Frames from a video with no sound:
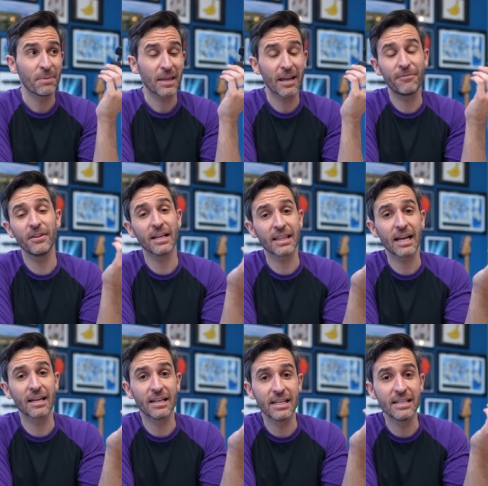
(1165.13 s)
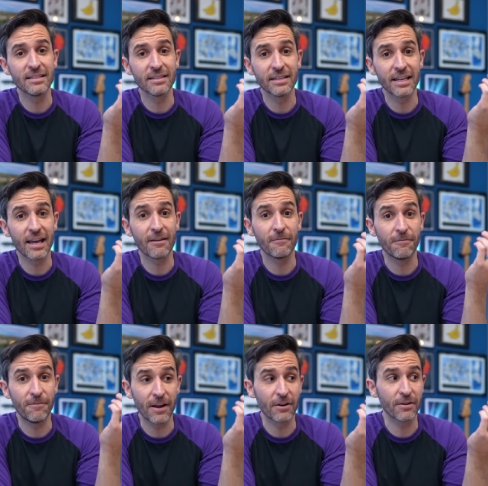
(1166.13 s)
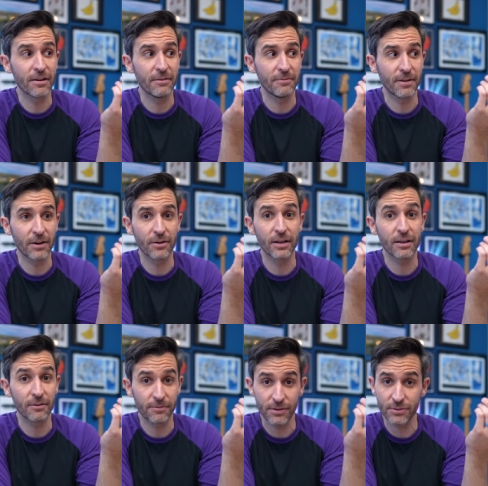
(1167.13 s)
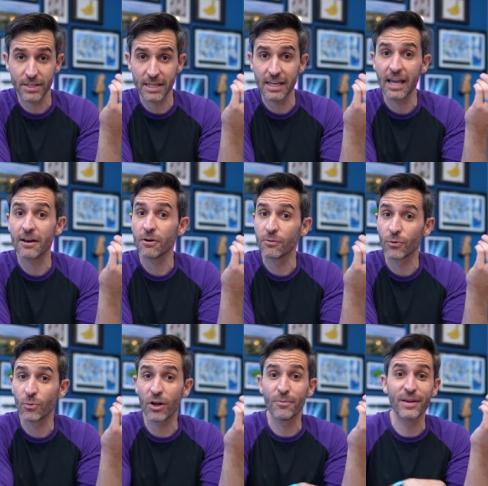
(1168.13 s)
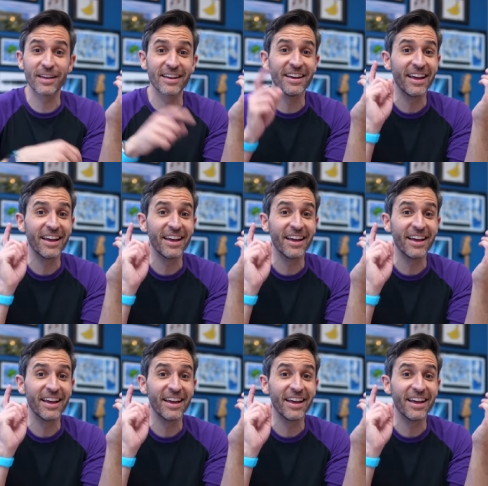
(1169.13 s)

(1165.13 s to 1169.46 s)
I feel like that could easily get very, very confusing and overwhelming